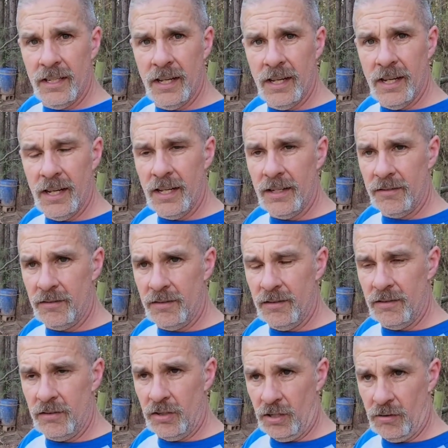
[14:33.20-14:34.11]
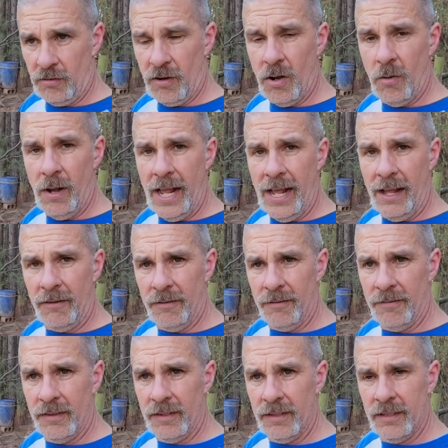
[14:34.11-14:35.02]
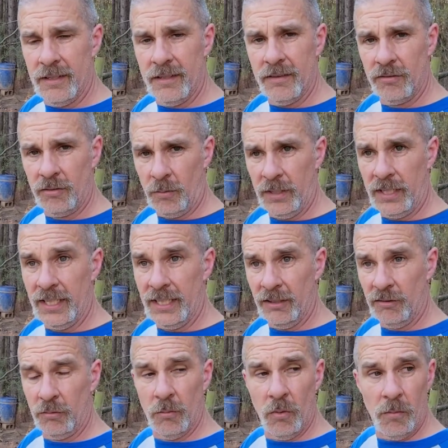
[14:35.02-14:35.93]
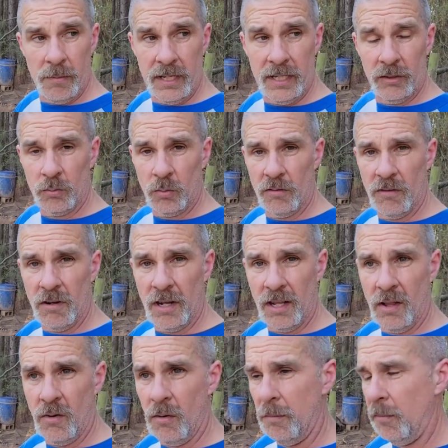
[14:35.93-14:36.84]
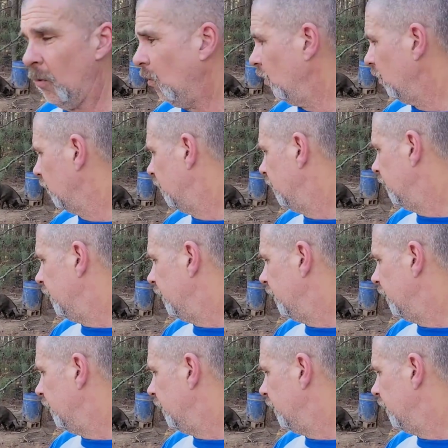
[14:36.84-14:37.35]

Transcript: uh, to grow out so we can get some more meat because we're running low of pork.